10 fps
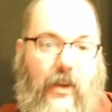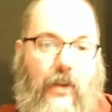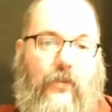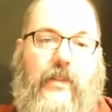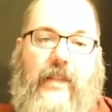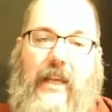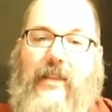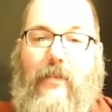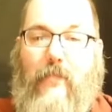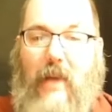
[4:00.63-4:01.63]
for sets
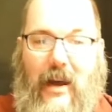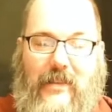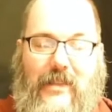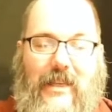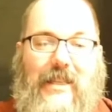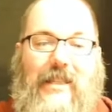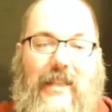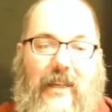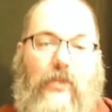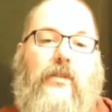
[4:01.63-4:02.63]
and mods
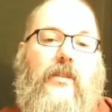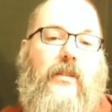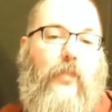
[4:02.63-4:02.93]
signals the